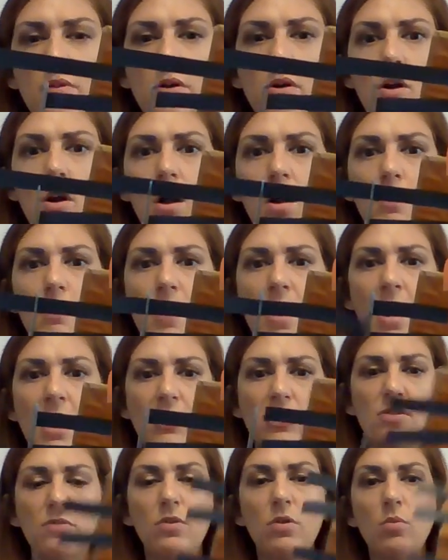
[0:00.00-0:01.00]
they're all
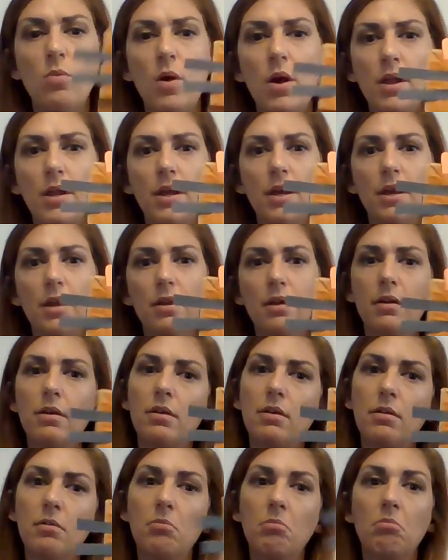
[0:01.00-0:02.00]
matched if you wanted.
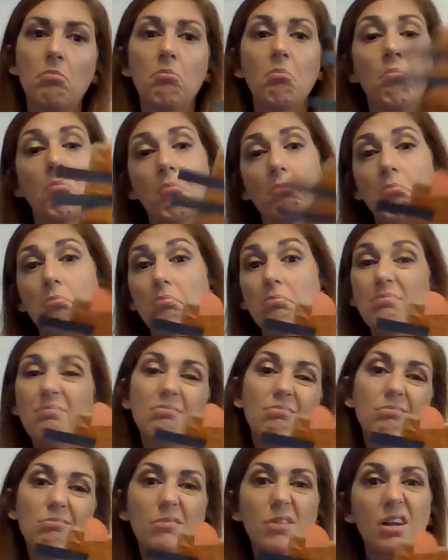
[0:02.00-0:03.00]

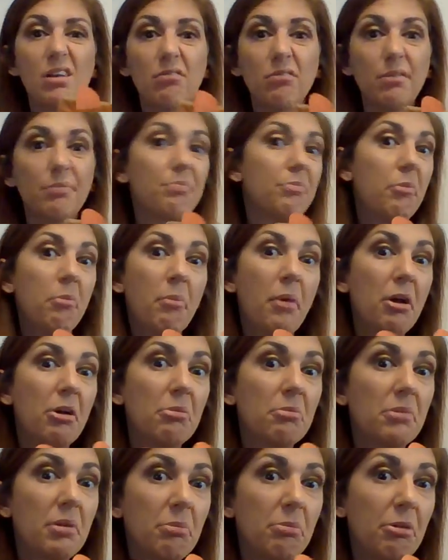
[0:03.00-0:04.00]
Whatever,
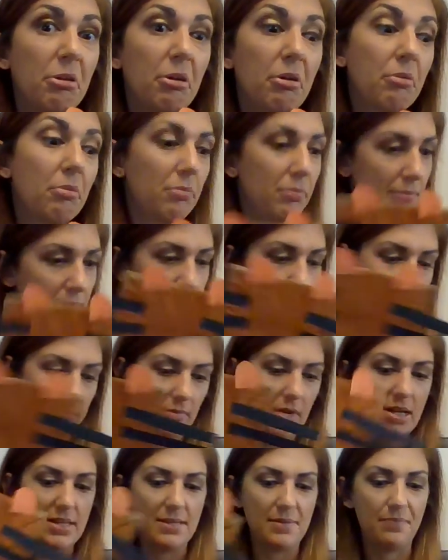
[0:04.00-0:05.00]
it's up to you.
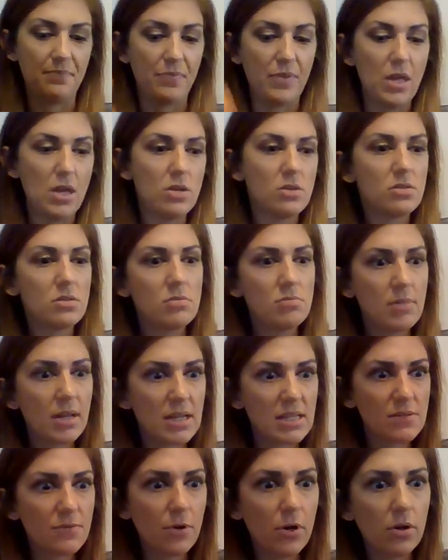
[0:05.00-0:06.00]
Awesome. So
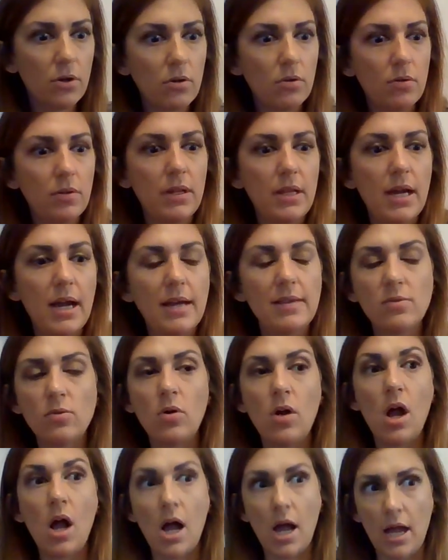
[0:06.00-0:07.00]
next for our googly eyes are
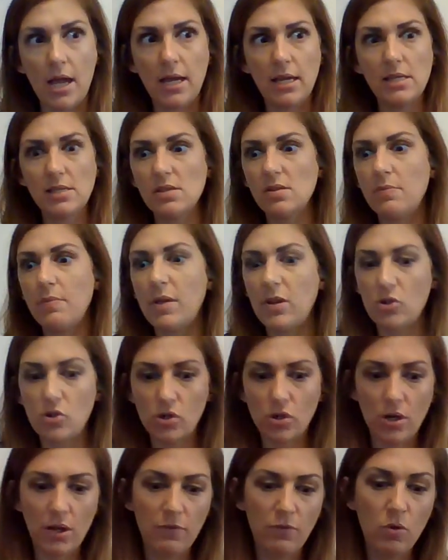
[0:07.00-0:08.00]
eyes. So make
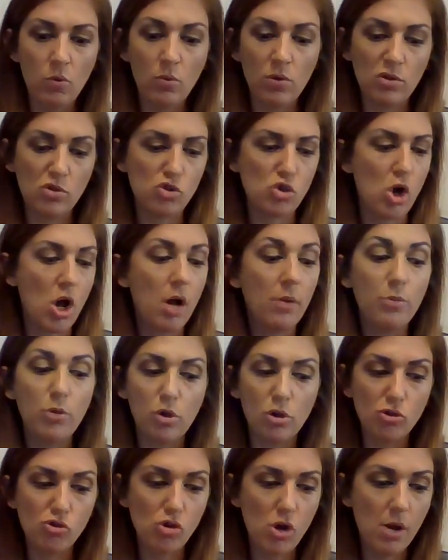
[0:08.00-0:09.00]
sure if you want to draw them, you
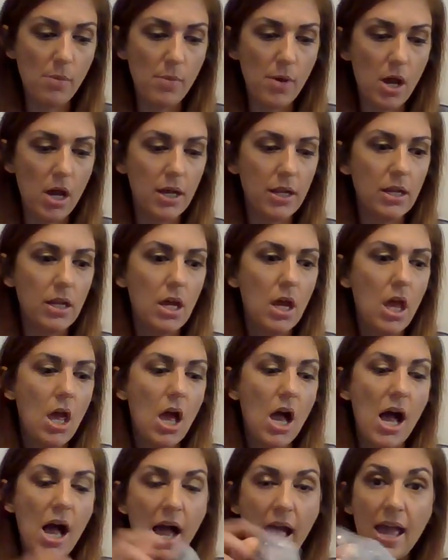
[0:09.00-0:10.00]
could draw them on.
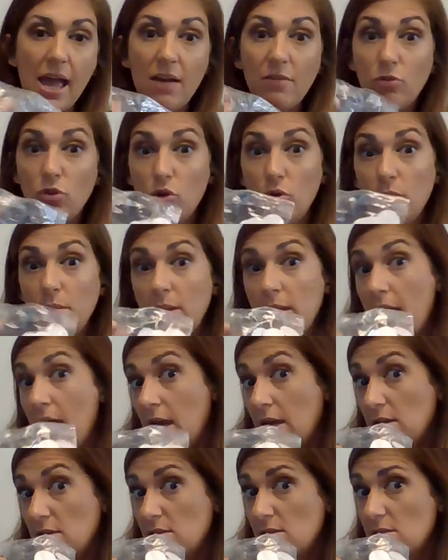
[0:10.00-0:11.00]
I have googly
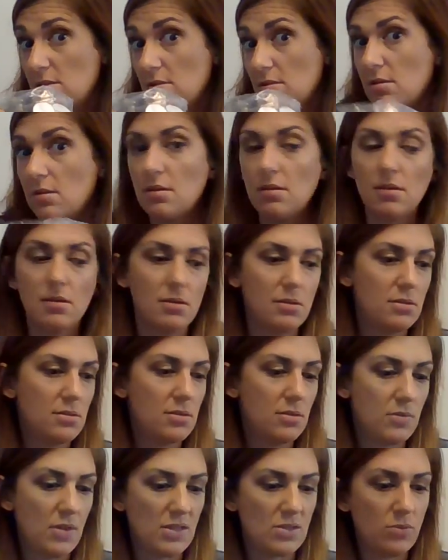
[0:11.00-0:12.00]
eyes.
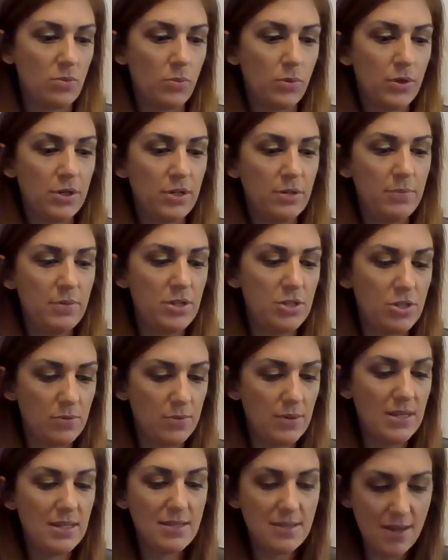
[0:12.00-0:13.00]
So that's what we're going to be
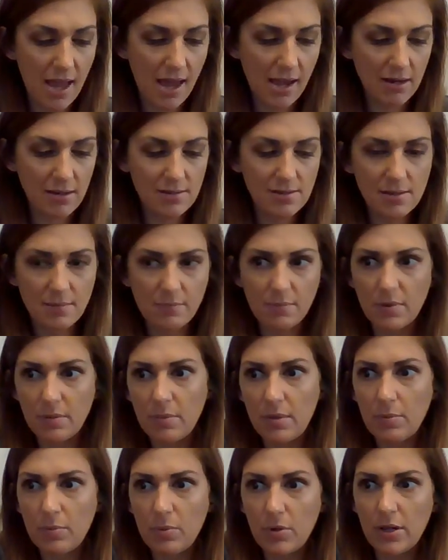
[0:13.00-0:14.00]
doing next. I'm going to
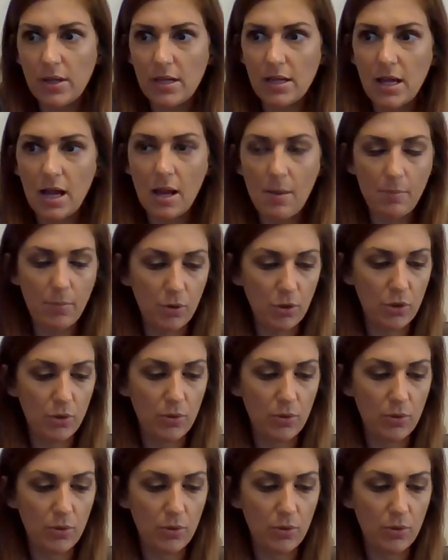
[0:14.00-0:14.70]
be putting a couple